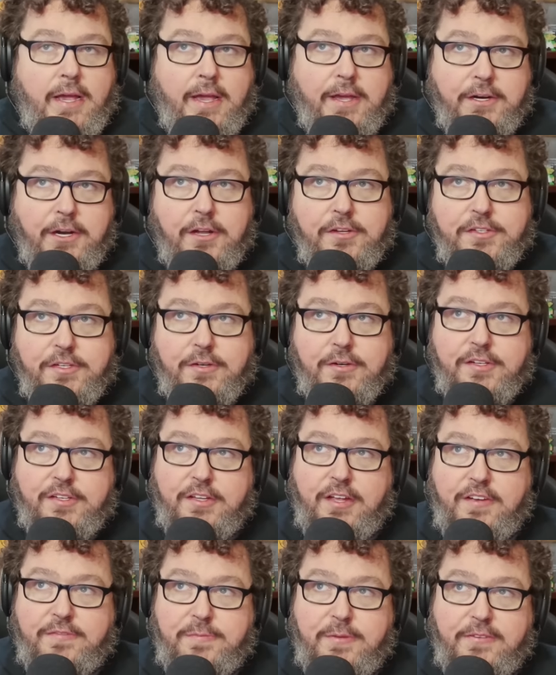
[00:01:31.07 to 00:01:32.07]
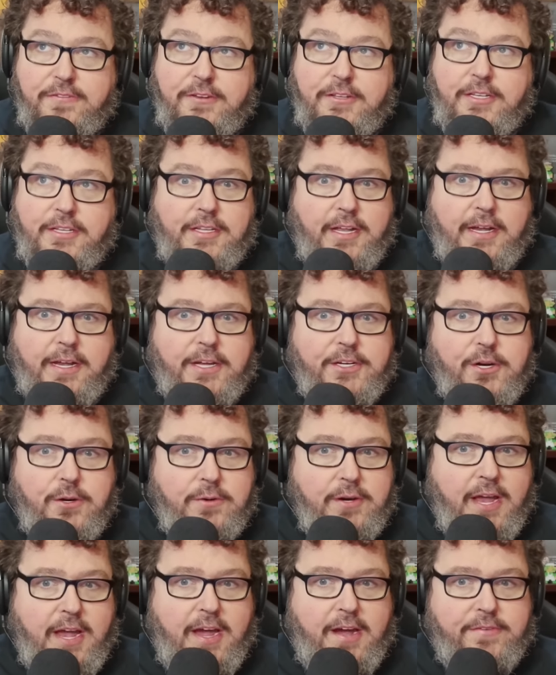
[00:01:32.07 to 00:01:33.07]
It also has left me feeling like I don't
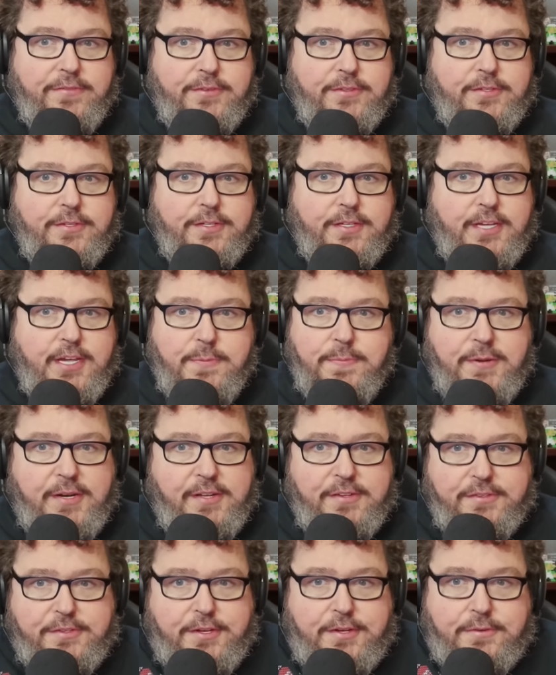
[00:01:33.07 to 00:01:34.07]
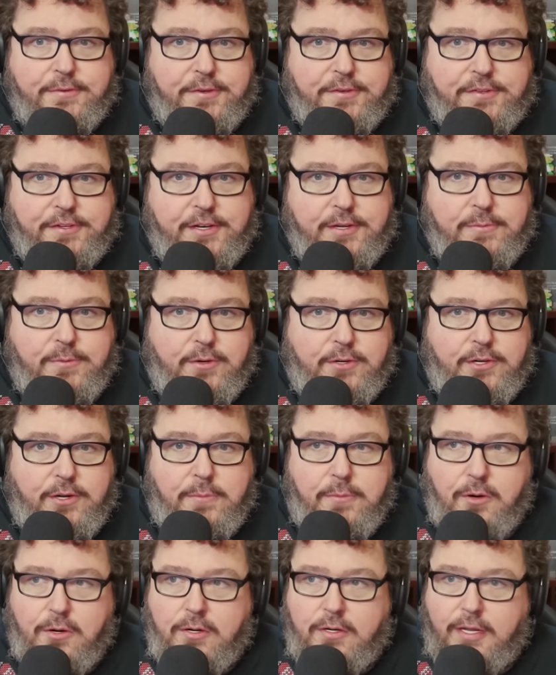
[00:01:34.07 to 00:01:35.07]
have to keep any secrets anymore. No
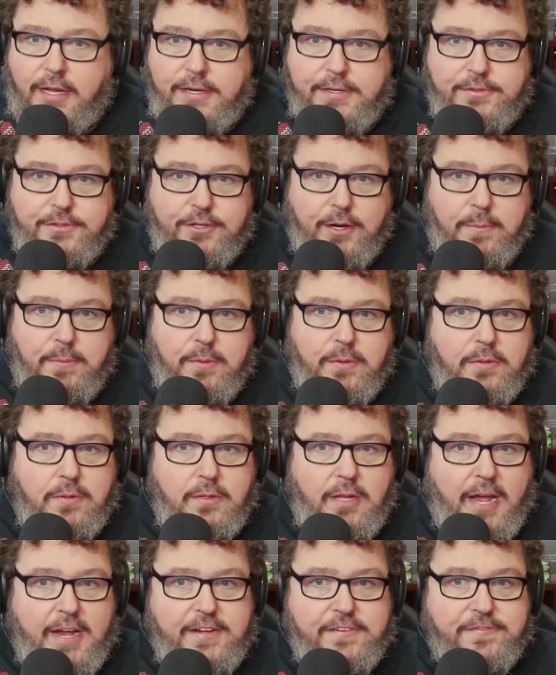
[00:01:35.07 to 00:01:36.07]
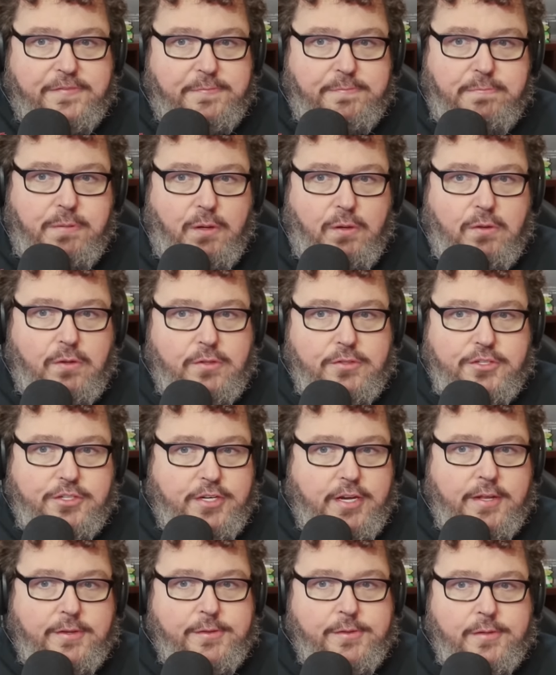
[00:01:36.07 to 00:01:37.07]
more like double life
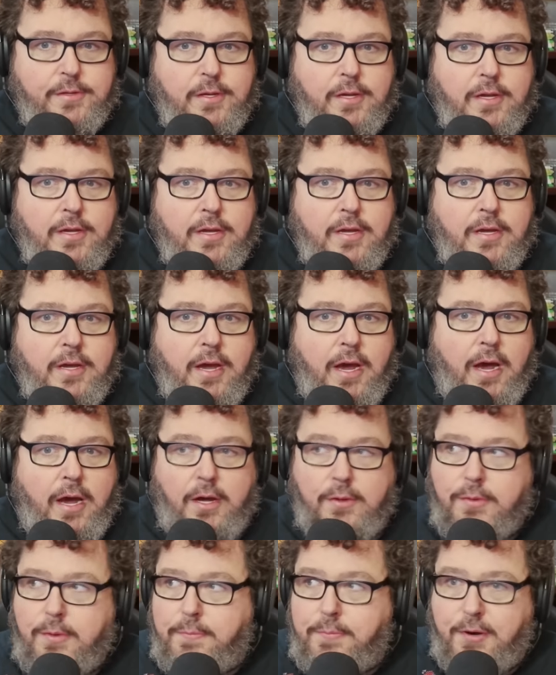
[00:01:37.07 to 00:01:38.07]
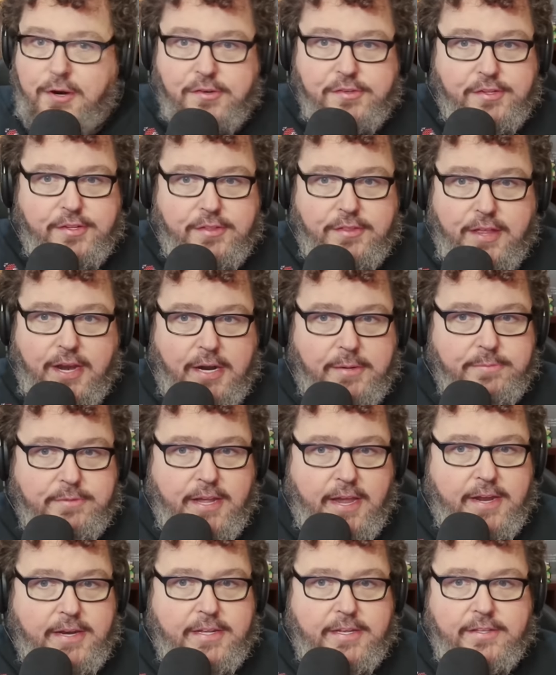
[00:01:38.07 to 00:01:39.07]
bullshit. Uh, the person that I'm
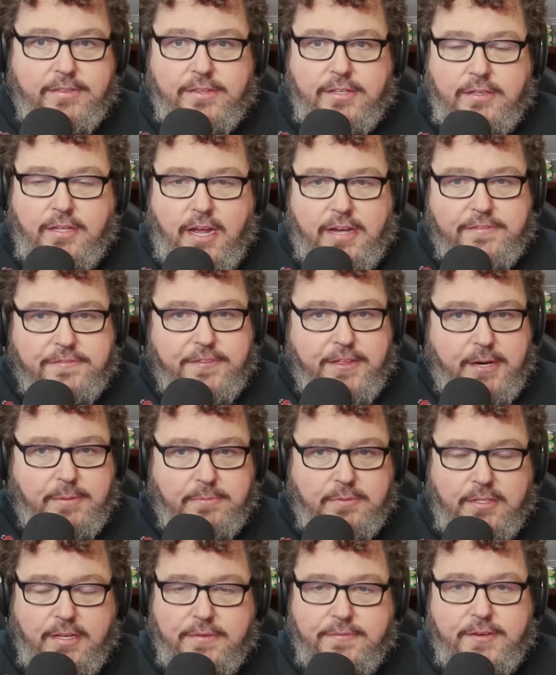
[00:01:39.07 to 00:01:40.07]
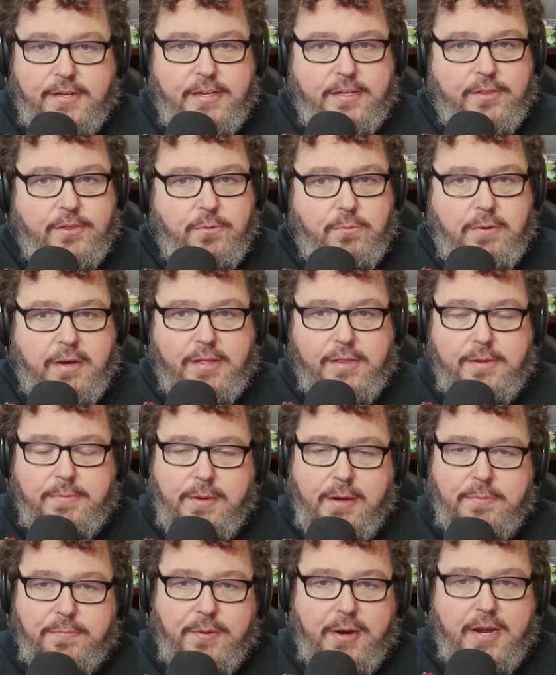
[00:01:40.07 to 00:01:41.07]
dating, the life that I'm living, the way that
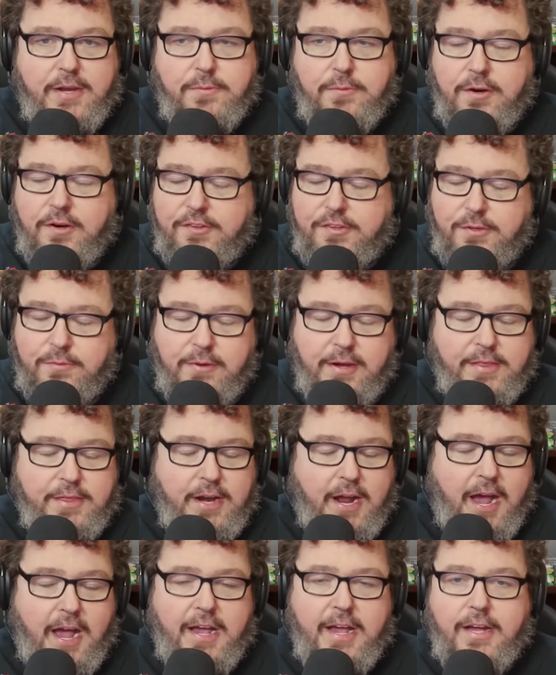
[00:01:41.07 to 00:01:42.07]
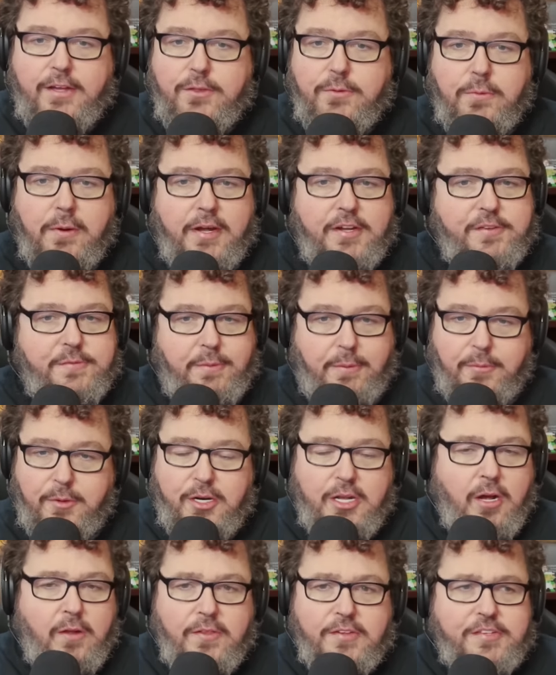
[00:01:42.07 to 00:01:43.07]
my brain works, the way that I act, the way I spend money,
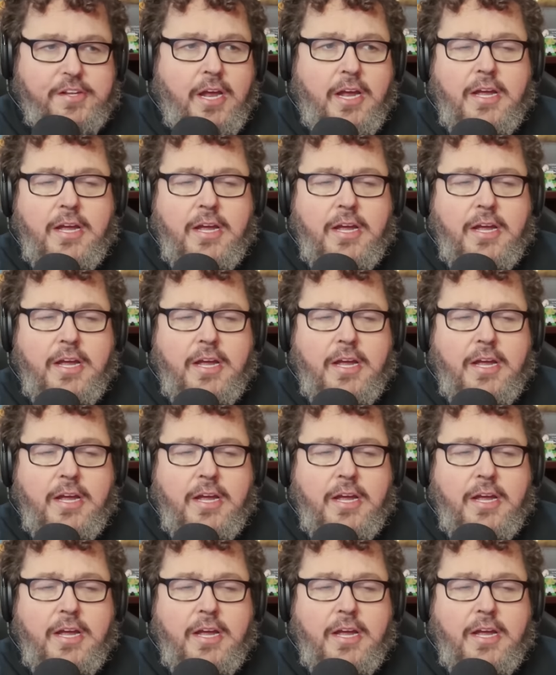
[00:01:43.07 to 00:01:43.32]
all this.